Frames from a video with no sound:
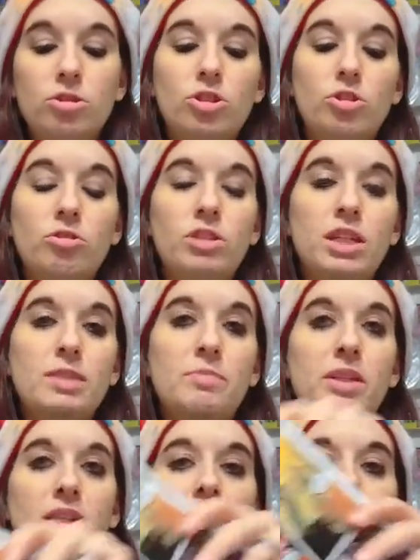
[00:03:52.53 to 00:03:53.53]
Joan is
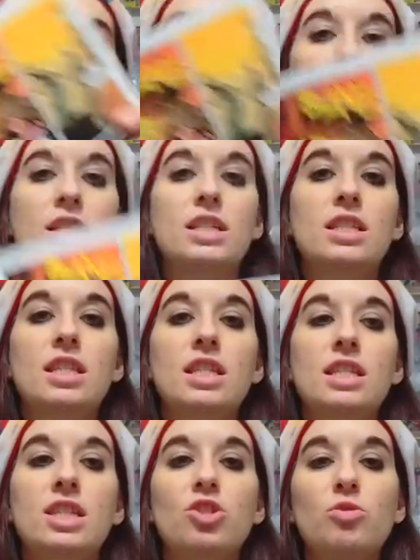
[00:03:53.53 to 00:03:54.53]
being forced into this
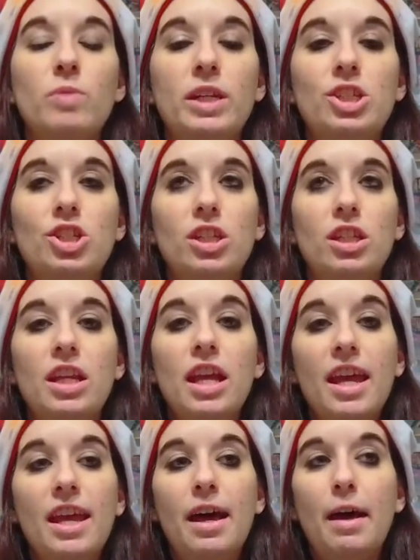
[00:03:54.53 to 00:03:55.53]
situation,
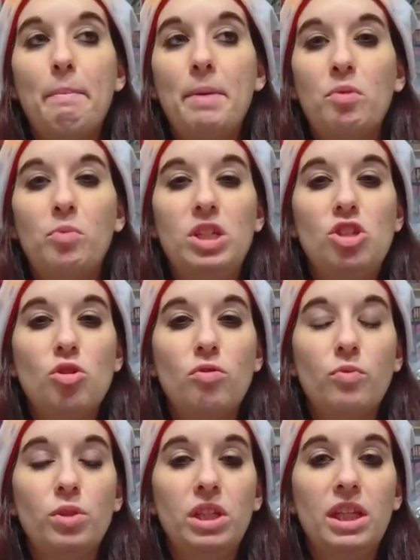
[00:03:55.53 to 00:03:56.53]
but we don't
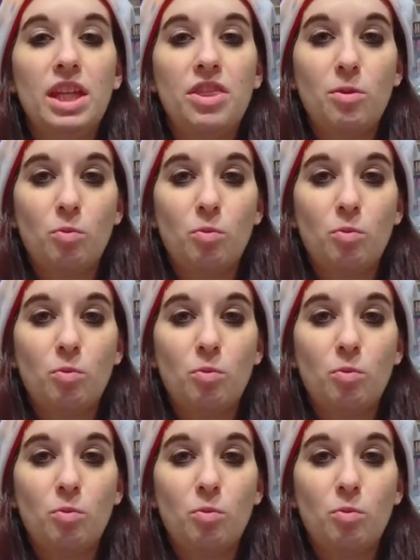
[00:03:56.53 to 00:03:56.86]
really get the